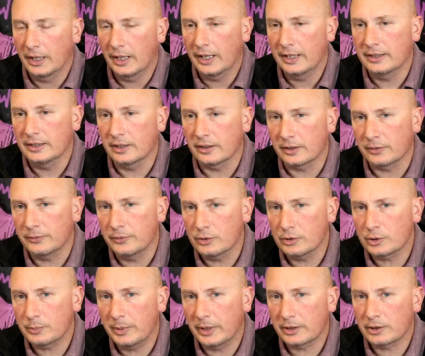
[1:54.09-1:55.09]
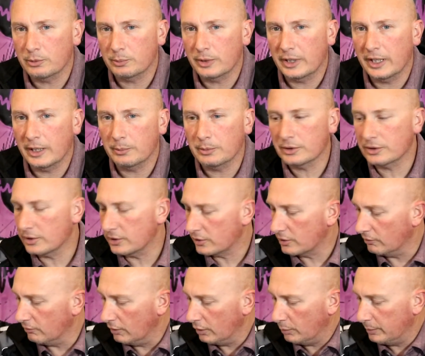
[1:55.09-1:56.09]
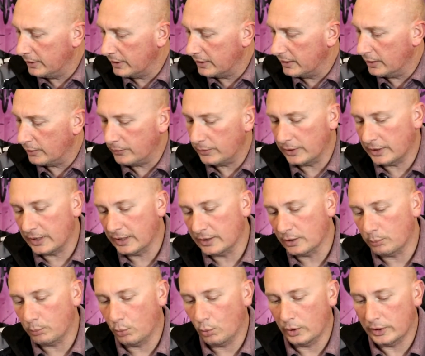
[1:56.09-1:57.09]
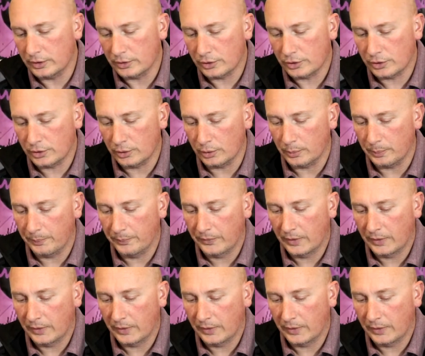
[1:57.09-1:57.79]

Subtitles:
And now the full spectrum camera is just a little bit different than the point and shoot.